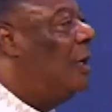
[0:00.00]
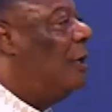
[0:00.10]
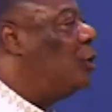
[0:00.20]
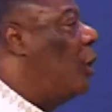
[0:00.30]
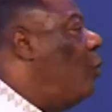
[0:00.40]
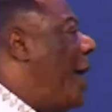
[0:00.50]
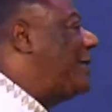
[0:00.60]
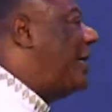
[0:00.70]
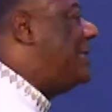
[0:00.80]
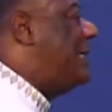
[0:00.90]
So, what
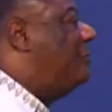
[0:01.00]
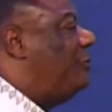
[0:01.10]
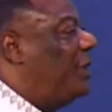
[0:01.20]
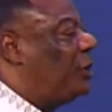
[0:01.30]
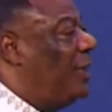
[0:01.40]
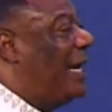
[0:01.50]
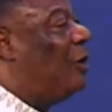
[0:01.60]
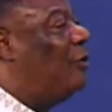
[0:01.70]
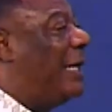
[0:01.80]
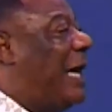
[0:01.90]
is the victory that
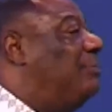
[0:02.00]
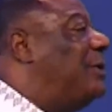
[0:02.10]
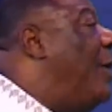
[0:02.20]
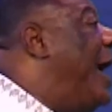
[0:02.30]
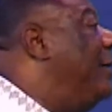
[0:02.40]
overcomes the world?